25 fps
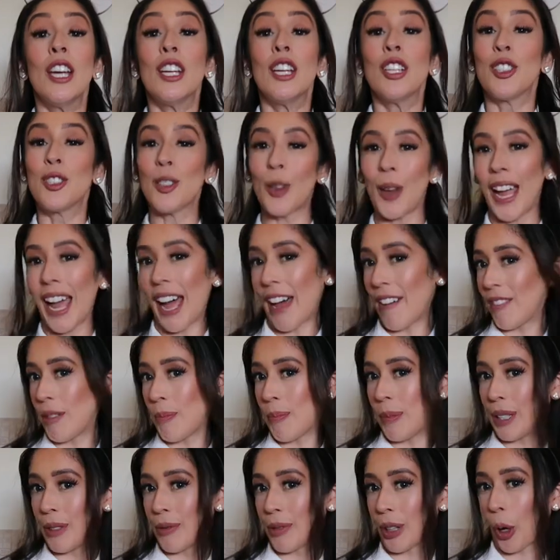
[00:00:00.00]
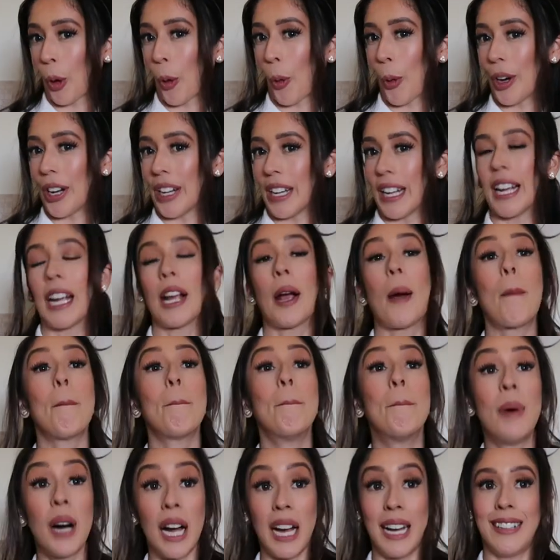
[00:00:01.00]
So I haven't been recording,
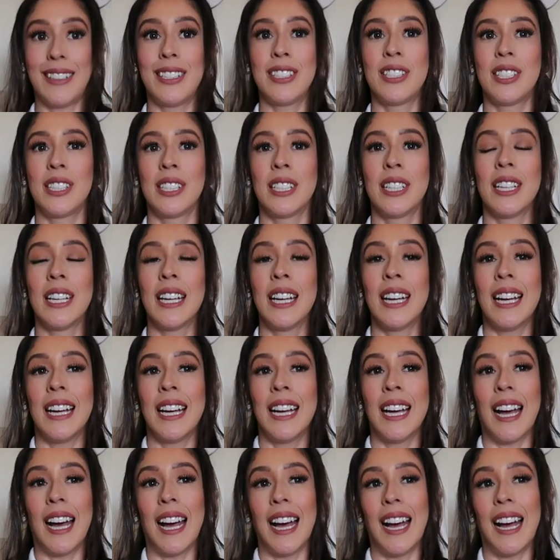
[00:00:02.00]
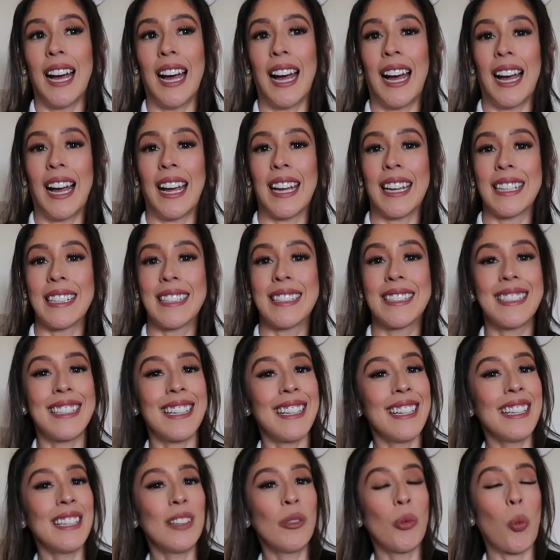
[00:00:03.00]
but I
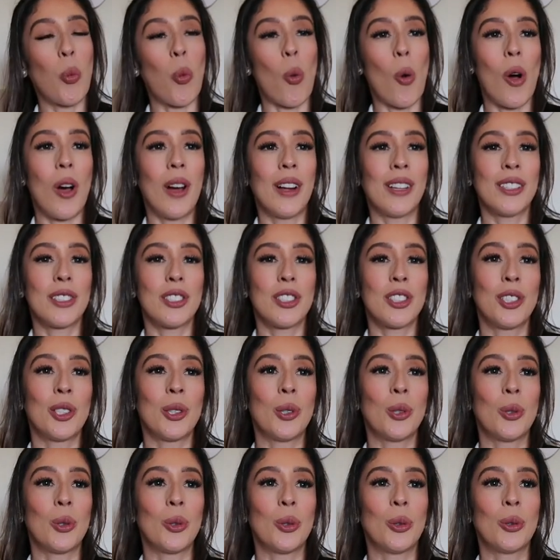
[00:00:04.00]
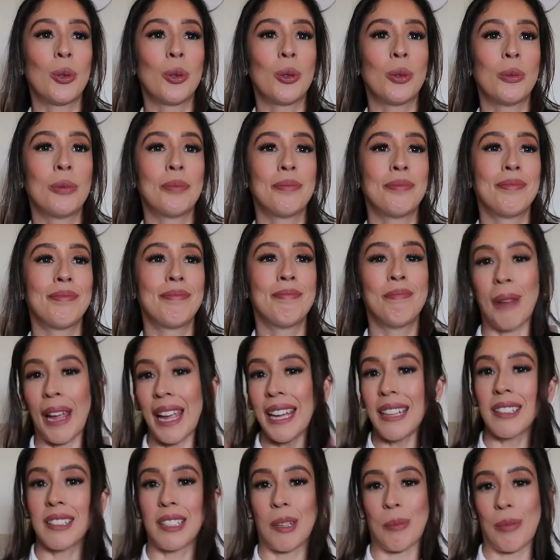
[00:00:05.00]
did want to
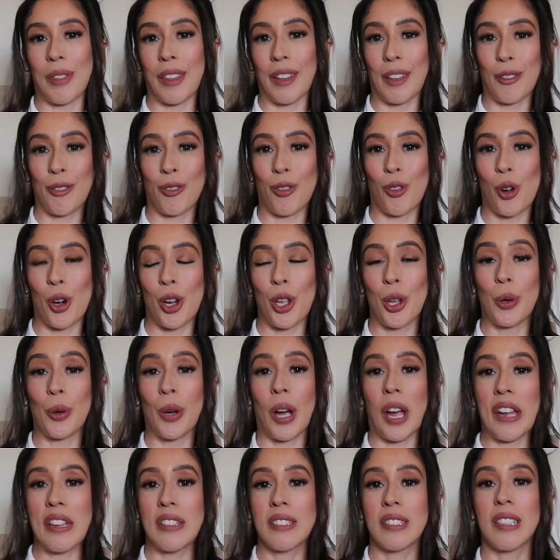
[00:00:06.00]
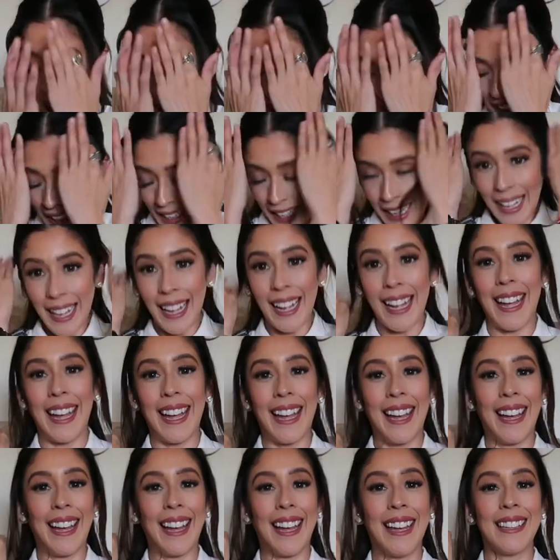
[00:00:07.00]
make something for you guys.
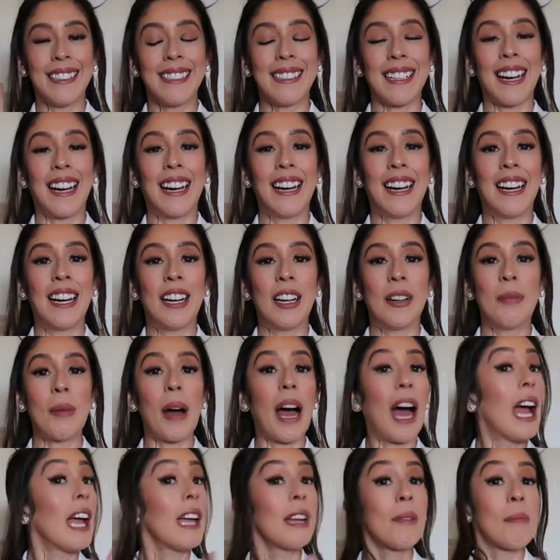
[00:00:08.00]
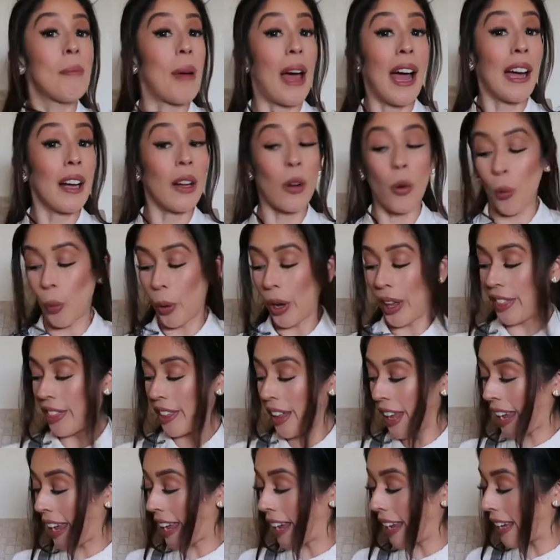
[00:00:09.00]
And I am back
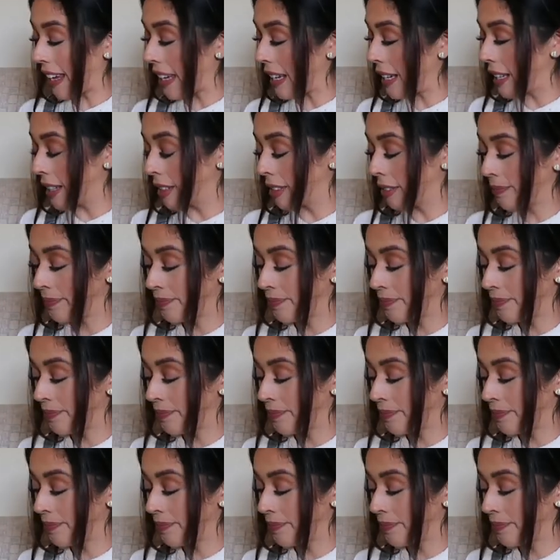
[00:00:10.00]
with a